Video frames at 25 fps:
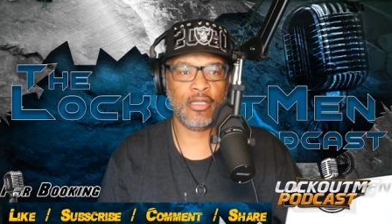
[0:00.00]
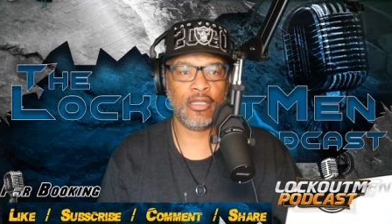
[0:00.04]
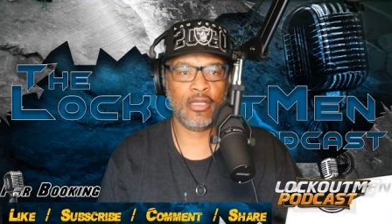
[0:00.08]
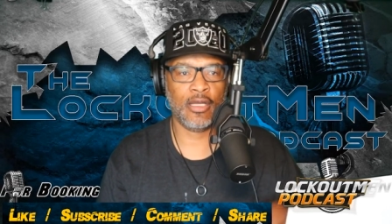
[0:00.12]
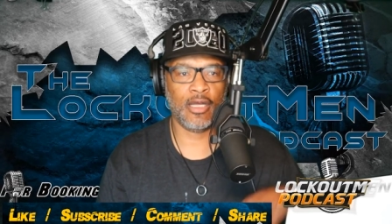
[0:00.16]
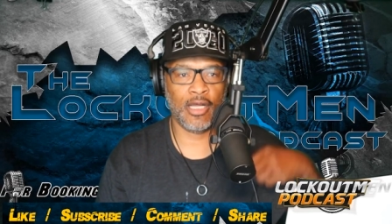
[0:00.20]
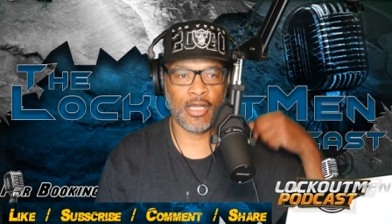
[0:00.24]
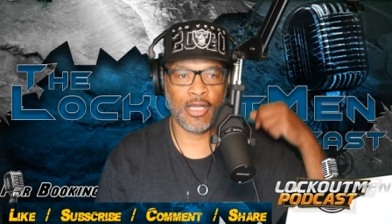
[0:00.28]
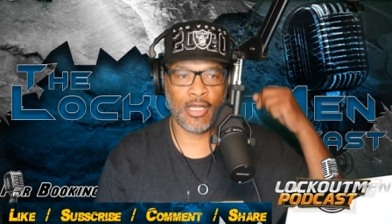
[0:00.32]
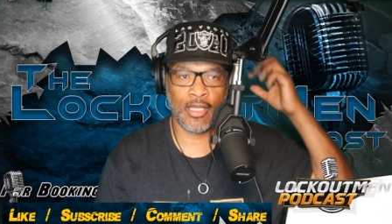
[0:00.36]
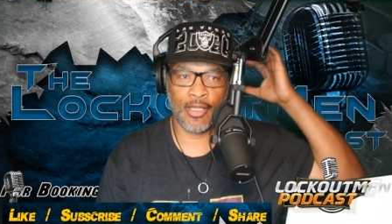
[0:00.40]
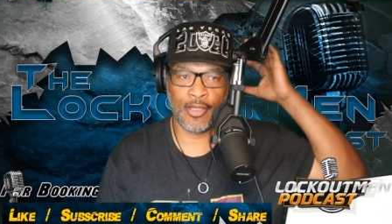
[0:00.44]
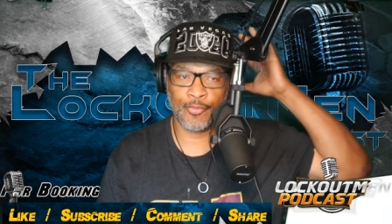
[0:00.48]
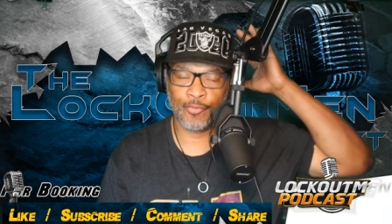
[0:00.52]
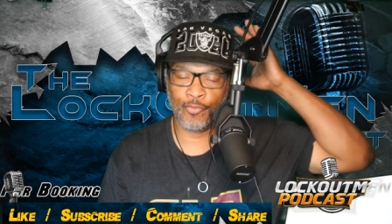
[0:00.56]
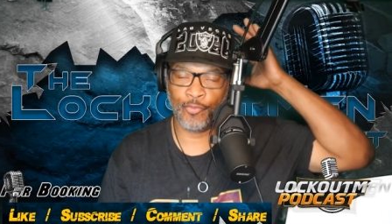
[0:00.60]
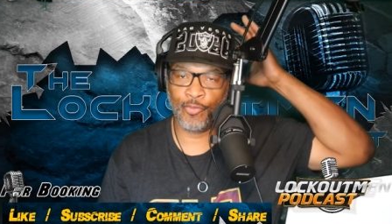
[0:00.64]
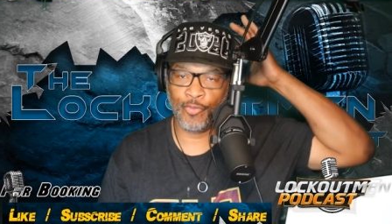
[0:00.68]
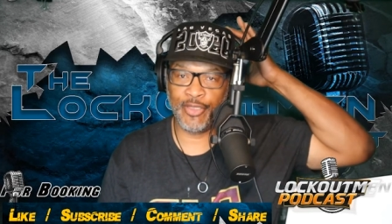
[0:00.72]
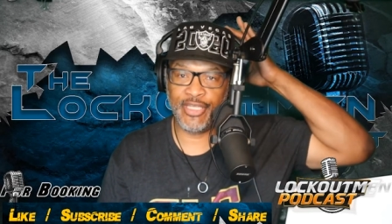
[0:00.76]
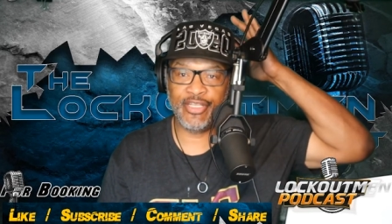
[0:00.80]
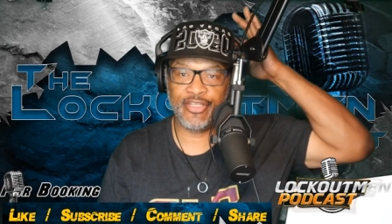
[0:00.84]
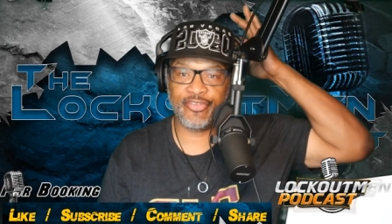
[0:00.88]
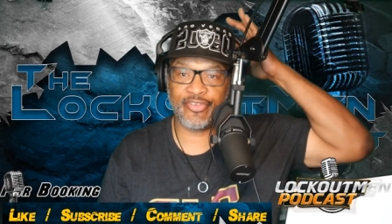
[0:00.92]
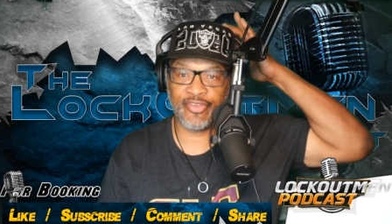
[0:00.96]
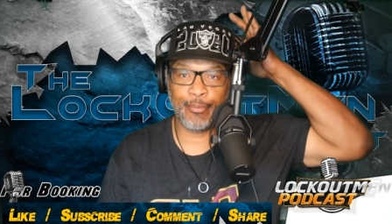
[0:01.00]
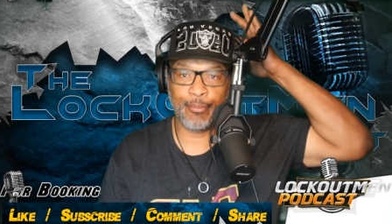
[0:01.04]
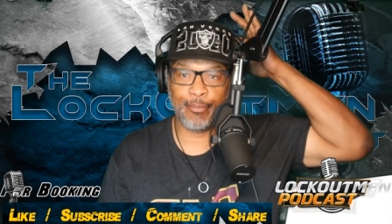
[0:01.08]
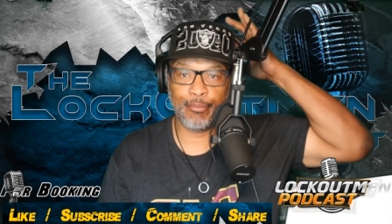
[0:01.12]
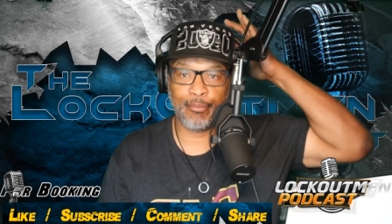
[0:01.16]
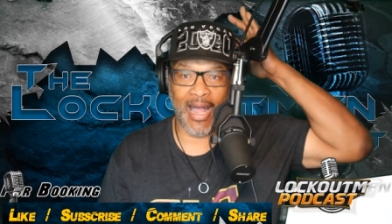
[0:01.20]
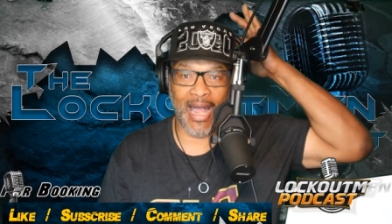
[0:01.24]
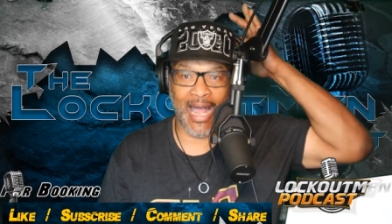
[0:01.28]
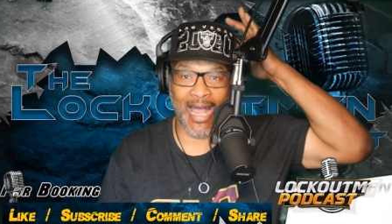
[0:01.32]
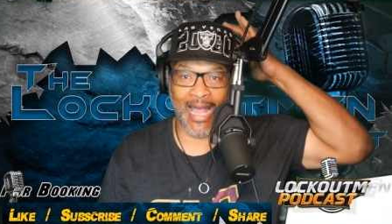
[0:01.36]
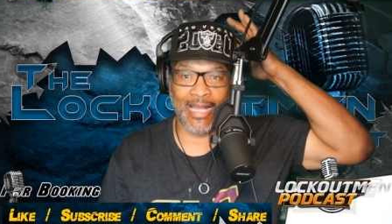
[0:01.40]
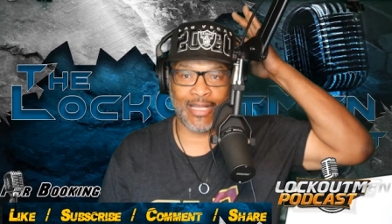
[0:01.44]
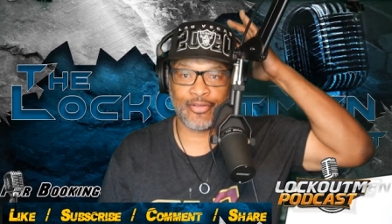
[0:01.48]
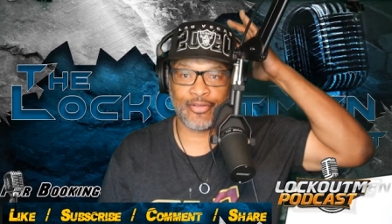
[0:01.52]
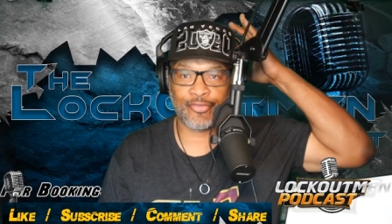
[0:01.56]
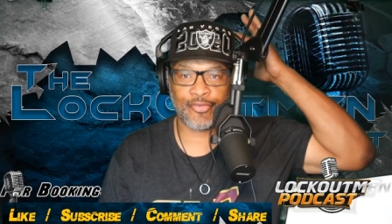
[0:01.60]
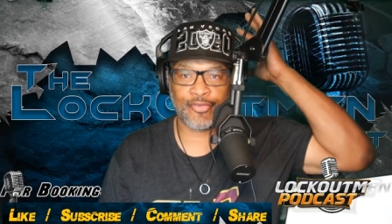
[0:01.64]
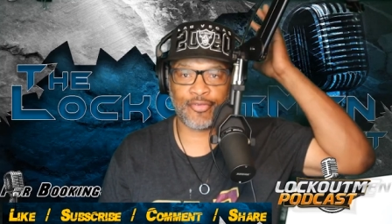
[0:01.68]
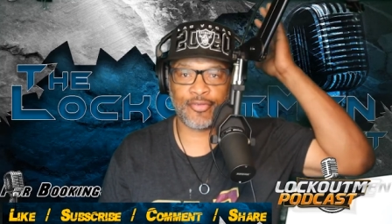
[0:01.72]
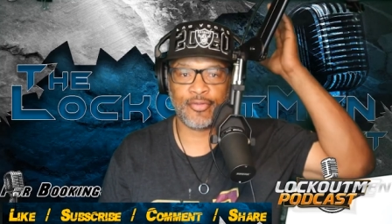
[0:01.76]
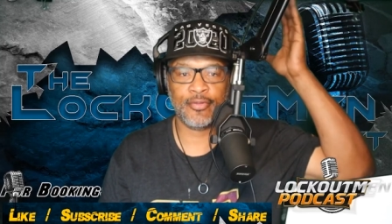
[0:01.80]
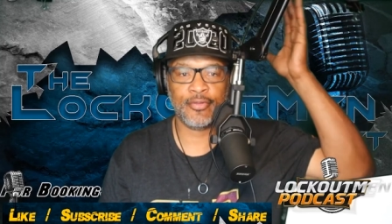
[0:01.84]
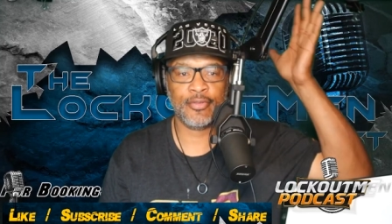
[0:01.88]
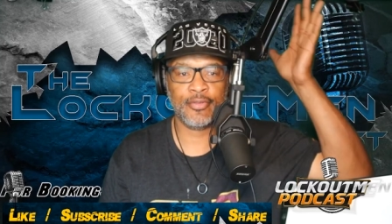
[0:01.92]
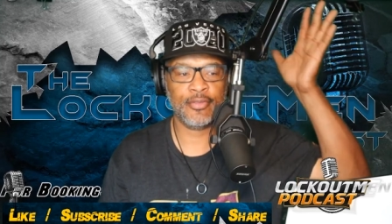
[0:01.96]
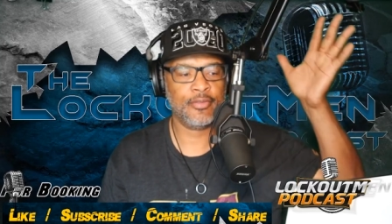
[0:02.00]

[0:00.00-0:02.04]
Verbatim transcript: uh, reason box